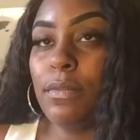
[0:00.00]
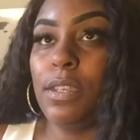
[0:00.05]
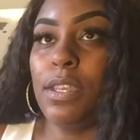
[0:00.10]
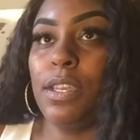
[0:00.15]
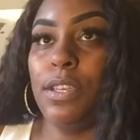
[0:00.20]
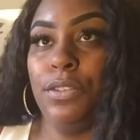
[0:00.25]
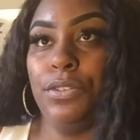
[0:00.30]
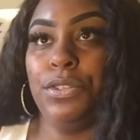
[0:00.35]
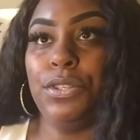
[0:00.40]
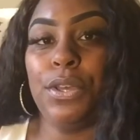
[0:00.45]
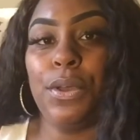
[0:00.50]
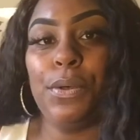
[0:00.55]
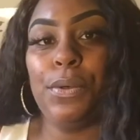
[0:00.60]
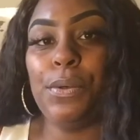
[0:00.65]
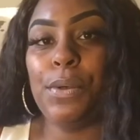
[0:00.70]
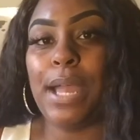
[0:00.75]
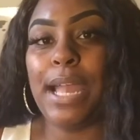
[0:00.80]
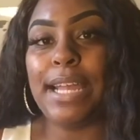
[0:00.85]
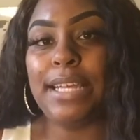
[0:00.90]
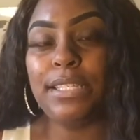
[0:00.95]

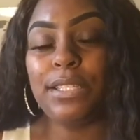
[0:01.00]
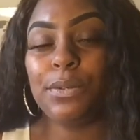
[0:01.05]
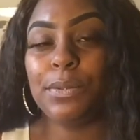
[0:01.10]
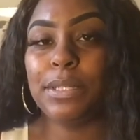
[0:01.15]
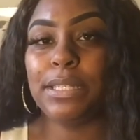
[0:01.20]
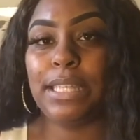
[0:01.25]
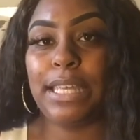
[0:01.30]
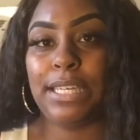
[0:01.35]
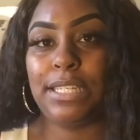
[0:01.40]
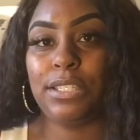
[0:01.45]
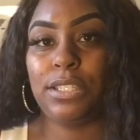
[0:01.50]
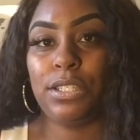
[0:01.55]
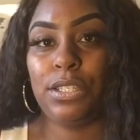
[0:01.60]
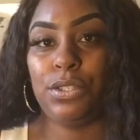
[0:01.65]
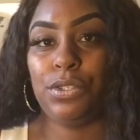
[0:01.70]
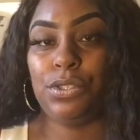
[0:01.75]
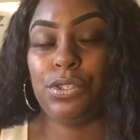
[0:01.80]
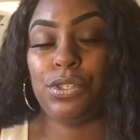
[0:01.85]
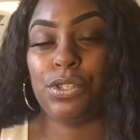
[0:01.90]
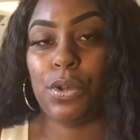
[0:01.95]
So as it relates
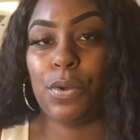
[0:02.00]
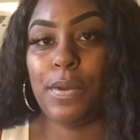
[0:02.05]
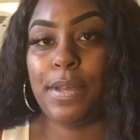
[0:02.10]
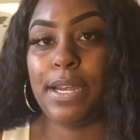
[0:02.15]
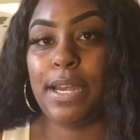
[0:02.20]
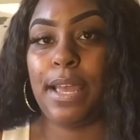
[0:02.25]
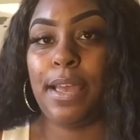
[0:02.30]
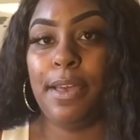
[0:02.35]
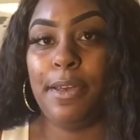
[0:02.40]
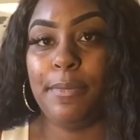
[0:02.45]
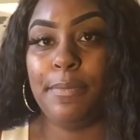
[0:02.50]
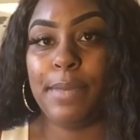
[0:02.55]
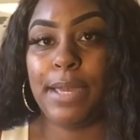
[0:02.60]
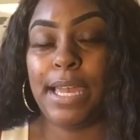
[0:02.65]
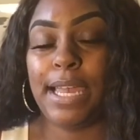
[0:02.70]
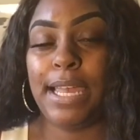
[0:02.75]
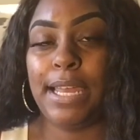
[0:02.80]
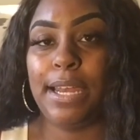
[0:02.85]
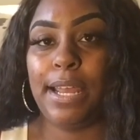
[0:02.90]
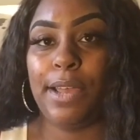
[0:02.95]
to showing up
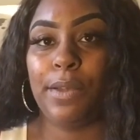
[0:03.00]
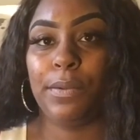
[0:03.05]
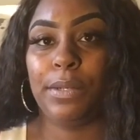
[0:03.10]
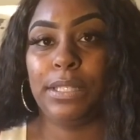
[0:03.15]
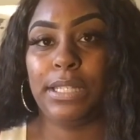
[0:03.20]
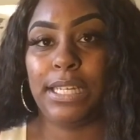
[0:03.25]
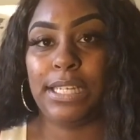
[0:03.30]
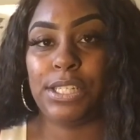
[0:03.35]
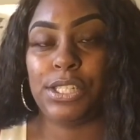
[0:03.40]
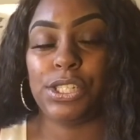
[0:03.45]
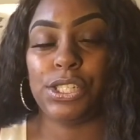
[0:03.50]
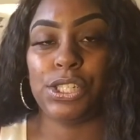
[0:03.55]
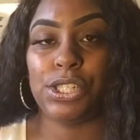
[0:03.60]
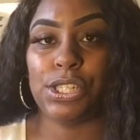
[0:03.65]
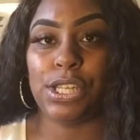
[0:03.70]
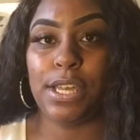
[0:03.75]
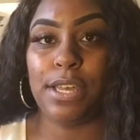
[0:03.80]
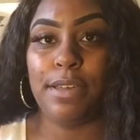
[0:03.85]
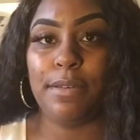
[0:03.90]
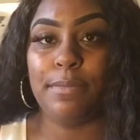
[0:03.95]
in a
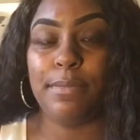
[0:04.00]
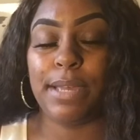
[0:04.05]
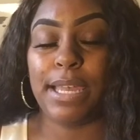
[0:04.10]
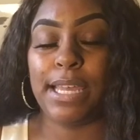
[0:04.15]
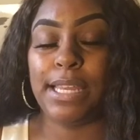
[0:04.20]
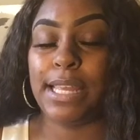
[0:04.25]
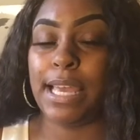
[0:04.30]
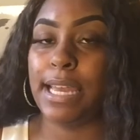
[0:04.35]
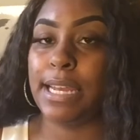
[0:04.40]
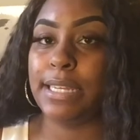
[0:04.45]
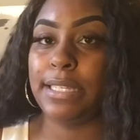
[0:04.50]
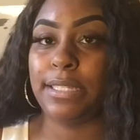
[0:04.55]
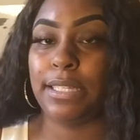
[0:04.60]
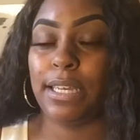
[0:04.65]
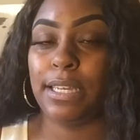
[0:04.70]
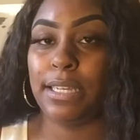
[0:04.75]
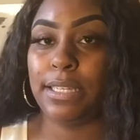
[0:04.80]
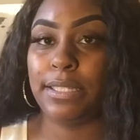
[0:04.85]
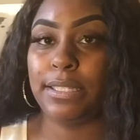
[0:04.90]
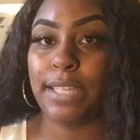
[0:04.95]
relationship and that is
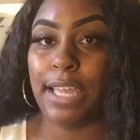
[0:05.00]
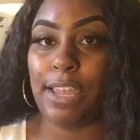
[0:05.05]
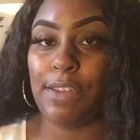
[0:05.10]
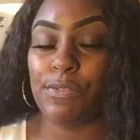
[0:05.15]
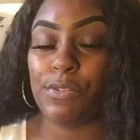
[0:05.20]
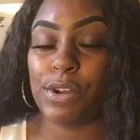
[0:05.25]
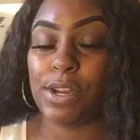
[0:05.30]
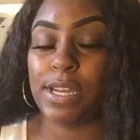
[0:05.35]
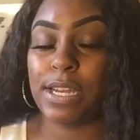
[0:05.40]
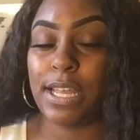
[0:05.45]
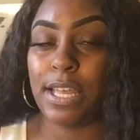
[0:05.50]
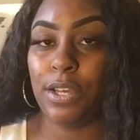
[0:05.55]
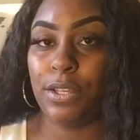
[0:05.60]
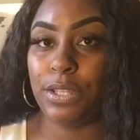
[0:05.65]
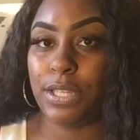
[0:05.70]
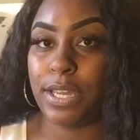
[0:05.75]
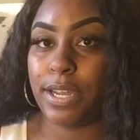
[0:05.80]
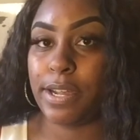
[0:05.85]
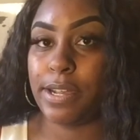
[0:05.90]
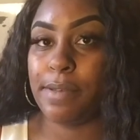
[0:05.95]
unsafe or
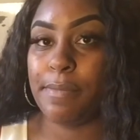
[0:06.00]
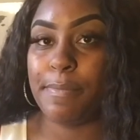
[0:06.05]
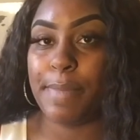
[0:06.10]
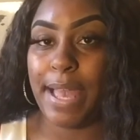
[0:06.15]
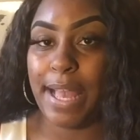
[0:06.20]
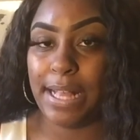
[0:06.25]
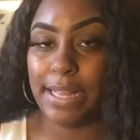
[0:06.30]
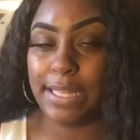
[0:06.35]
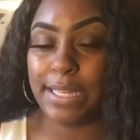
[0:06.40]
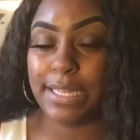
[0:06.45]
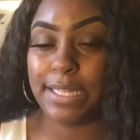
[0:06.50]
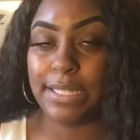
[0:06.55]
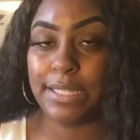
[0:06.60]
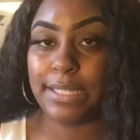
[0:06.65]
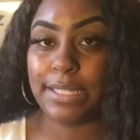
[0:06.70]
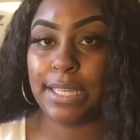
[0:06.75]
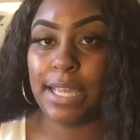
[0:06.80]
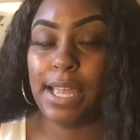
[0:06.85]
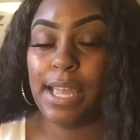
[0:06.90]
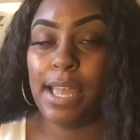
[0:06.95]
unhealthy or
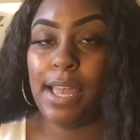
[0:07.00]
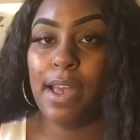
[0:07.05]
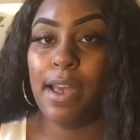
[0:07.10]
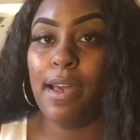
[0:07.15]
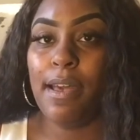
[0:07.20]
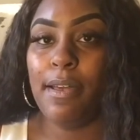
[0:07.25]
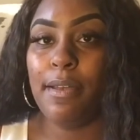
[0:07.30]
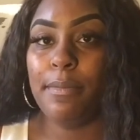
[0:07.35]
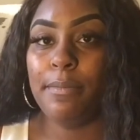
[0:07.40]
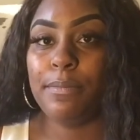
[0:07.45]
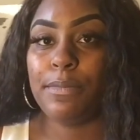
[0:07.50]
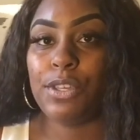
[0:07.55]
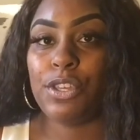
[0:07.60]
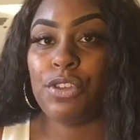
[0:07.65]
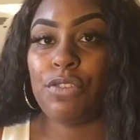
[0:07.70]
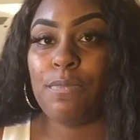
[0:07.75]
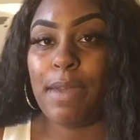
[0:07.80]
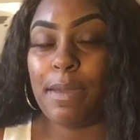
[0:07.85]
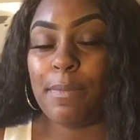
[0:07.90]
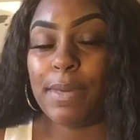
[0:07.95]
unbalanced,
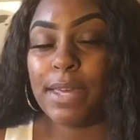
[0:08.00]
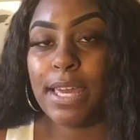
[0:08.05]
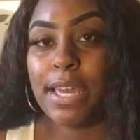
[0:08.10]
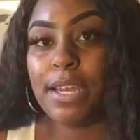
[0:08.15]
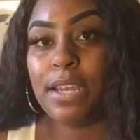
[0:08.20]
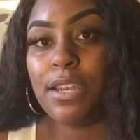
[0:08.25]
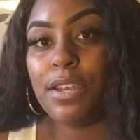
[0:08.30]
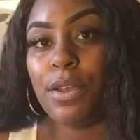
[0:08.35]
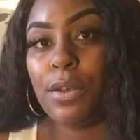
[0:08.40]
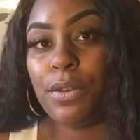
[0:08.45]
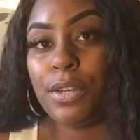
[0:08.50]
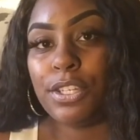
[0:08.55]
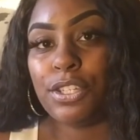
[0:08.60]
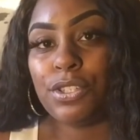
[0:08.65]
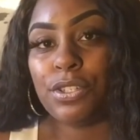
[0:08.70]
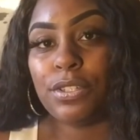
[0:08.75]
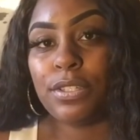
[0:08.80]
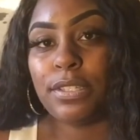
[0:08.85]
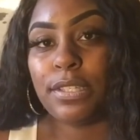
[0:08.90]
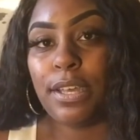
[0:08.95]
you may begin to
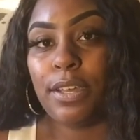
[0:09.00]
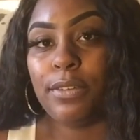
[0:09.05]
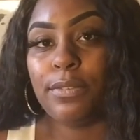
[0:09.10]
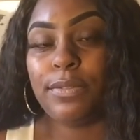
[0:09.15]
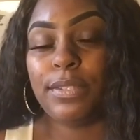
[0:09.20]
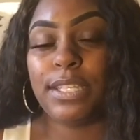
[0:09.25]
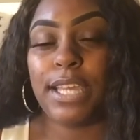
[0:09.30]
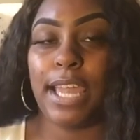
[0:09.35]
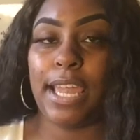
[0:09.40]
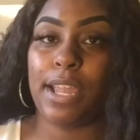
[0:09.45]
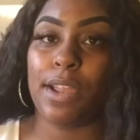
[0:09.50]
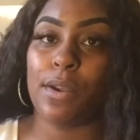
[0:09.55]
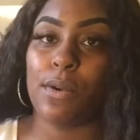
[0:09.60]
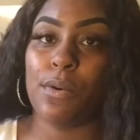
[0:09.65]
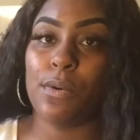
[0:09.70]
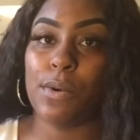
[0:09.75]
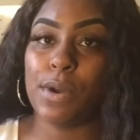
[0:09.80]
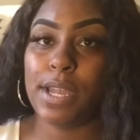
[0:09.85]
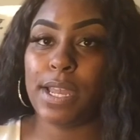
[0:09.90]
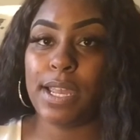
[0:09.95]
notice yourself take
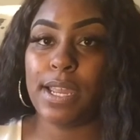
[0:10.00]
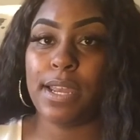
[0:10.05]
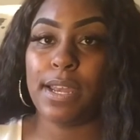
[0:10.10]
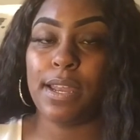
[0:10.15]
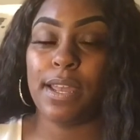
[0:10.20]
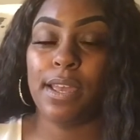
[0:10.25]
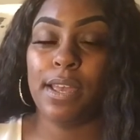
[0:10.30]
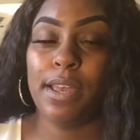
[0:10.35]
on